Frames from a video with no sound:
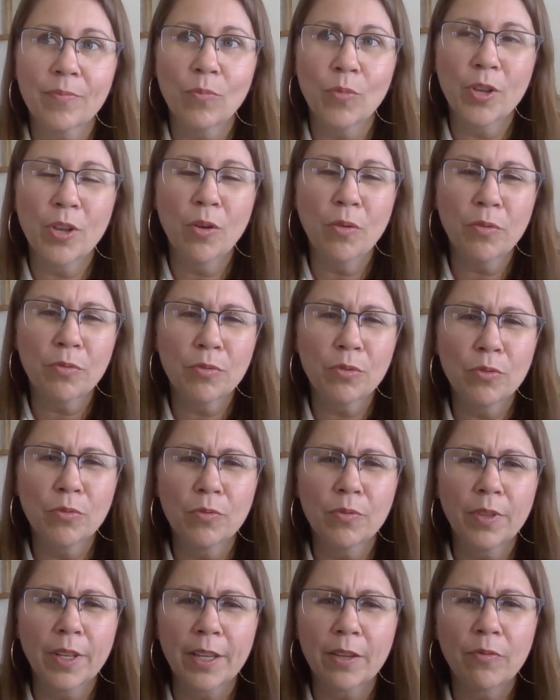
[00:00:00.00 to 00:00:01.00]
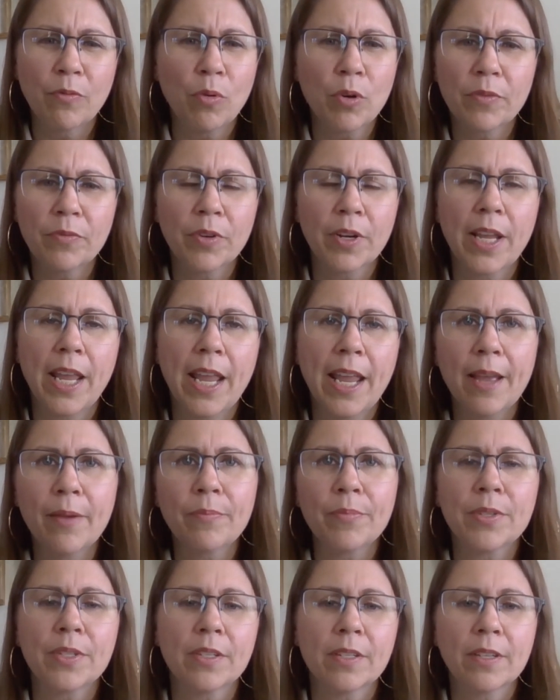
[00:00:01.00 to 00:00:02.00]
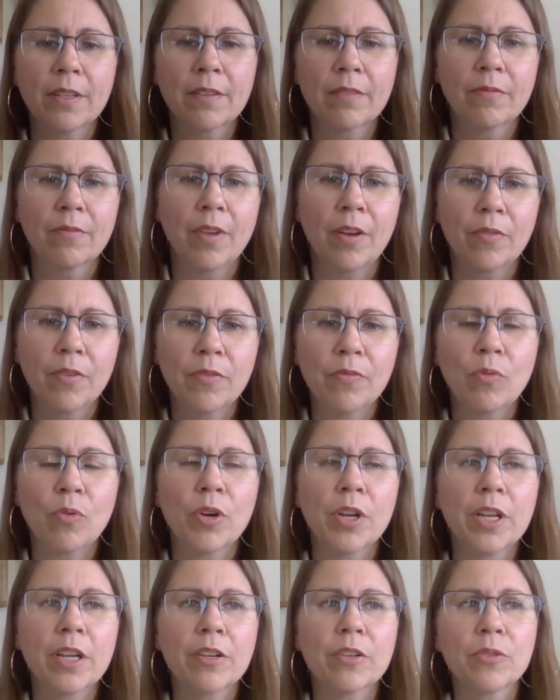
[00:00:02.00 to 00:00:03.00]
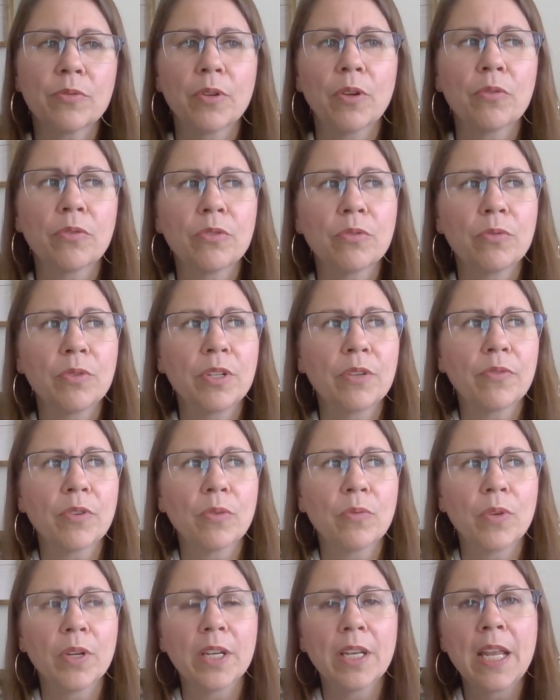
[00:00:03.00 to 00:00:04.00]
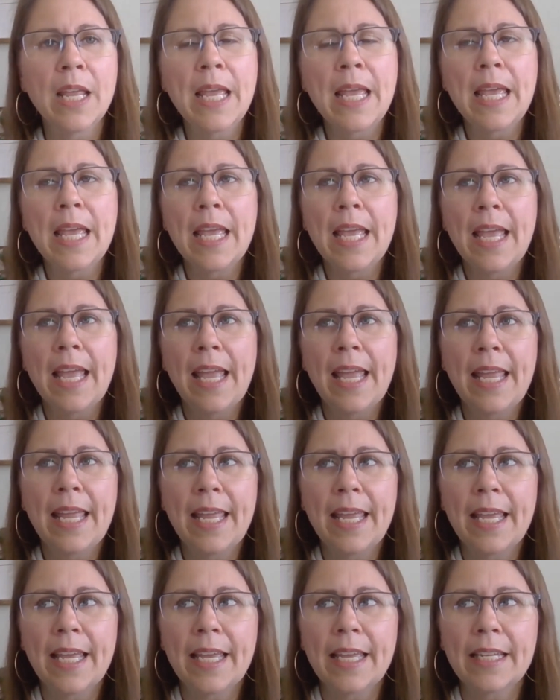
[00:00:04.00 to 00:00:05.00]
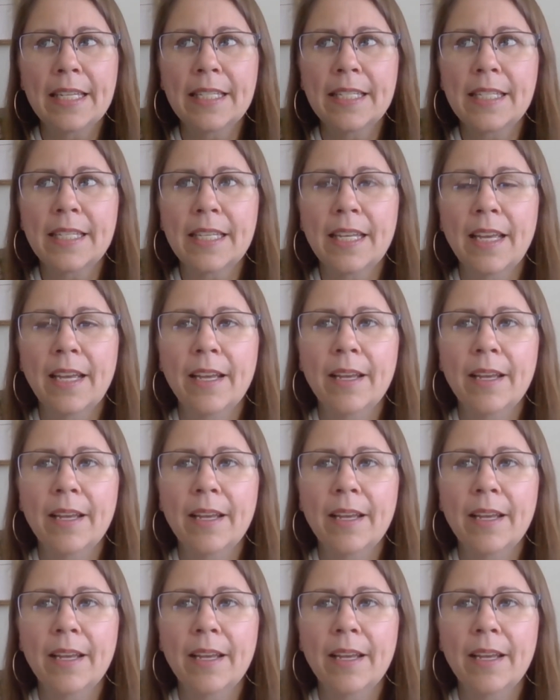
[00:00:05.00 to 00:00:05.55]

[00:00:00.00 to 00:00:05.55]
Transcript: We go through like 4 different camps. Every 4 years we go to a different one, and